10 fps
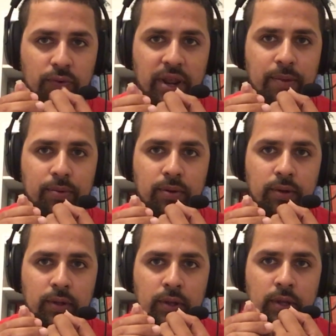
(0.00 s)
rape
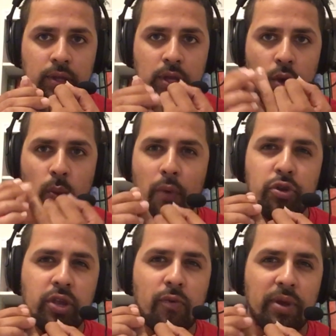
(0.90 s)
why
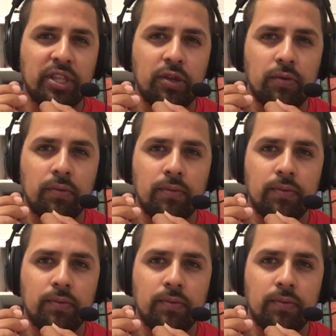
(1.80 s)
would you give him a deal